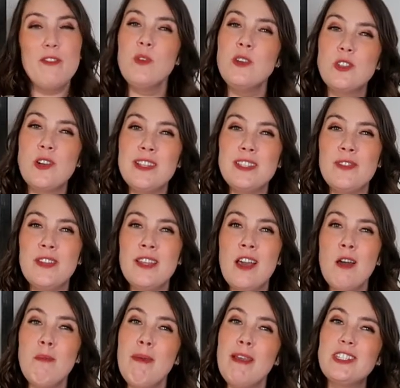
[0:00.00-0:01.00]
If you enjoyed this
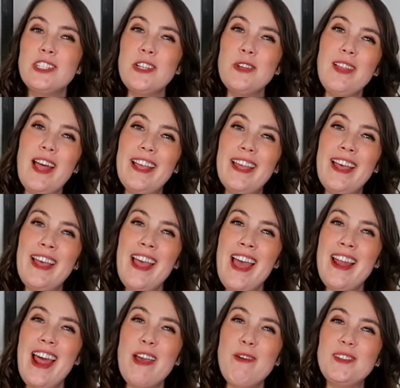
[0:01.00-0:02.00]
video, make sure you like it
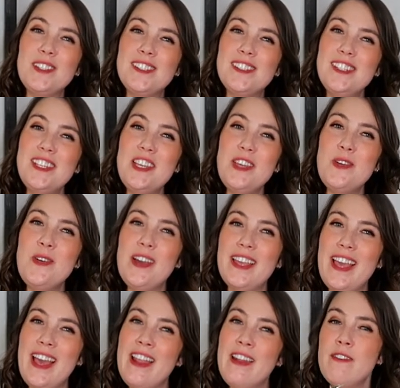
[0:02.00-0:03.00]
and I will see you
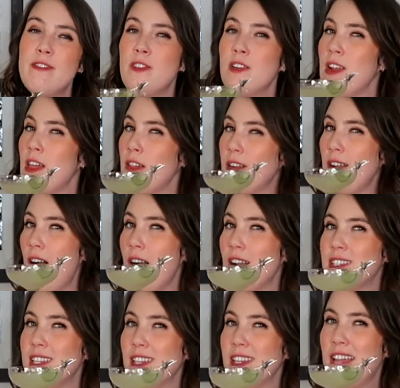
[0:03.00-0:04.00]
again for another
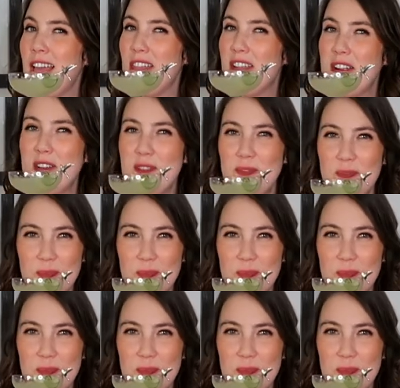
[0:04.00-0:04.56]
cocktail together.